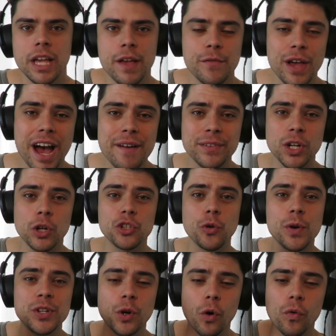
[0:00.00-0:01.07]
If you haven't
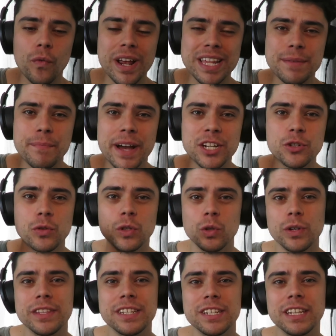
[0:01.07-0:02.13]
joined already, make sure you
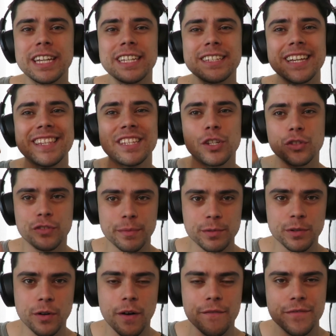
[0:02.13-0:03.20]
look in the link in the
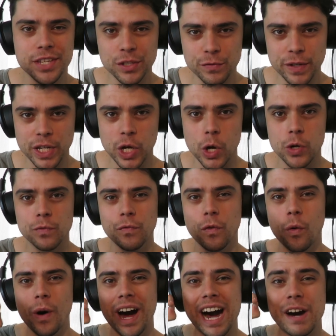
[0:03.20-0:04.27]
description of this video
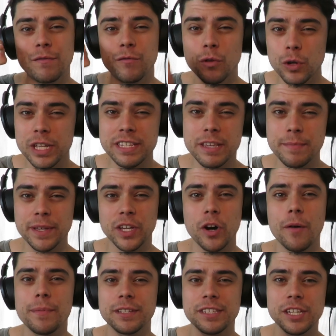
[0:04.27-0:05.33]
for our footy tipping
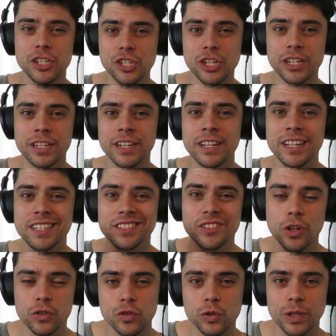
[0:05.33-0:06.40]
competition. It's
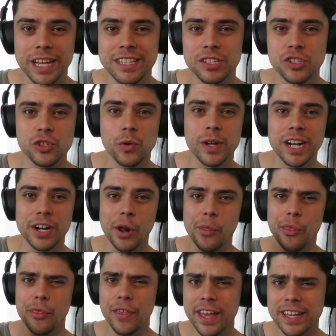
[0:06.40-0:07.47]
not too late to join, I
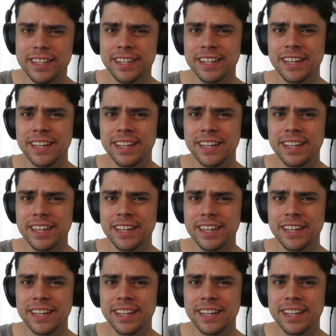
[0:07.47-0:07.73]
don't think.